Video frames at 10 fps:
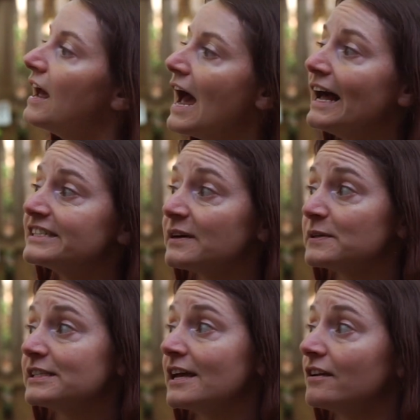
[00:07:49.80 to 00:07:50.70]
As I was
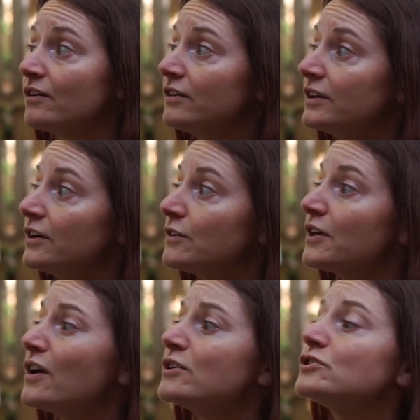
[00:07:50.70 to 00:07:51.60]
saying earlier,
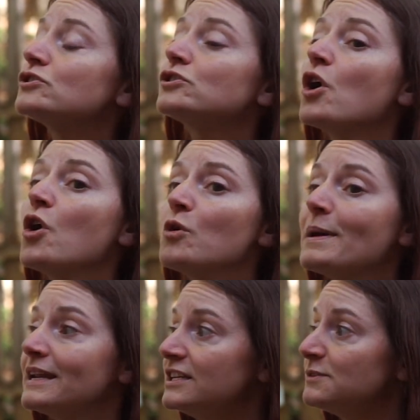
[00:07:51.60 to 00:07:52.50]
there are so
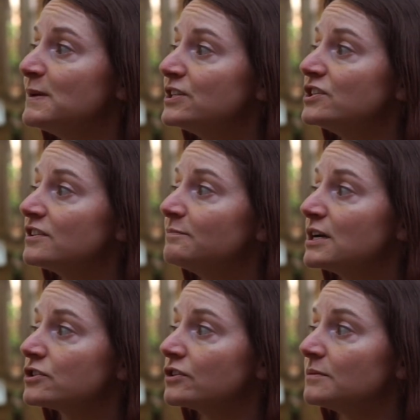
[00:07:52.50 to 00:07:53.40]
many species of
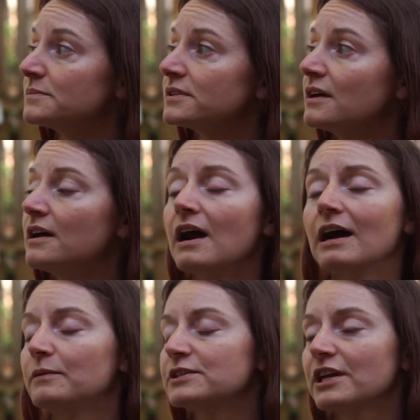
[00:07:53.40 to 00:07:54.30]
mushrooms.
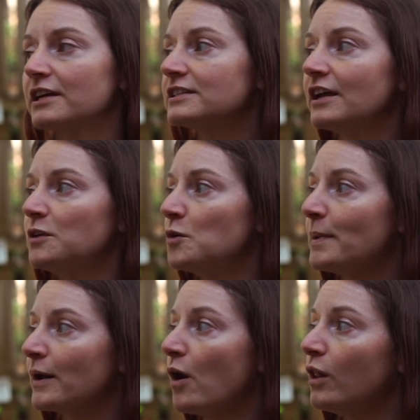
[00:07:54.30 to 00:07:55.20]
I wish I could tell you
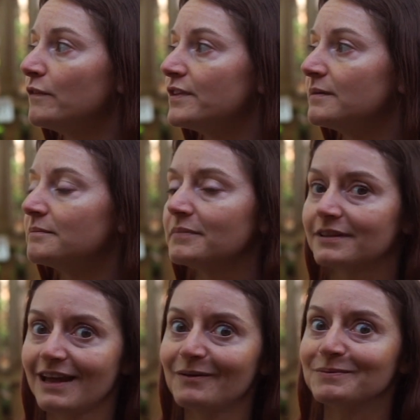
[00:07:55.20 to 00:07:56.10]
about all of them, but
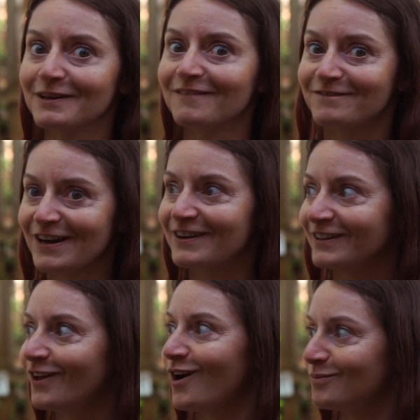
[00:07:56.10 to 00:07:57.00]
that would be a very
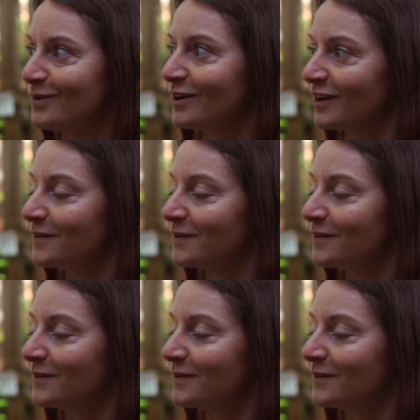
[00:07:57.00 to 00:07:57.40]
long book.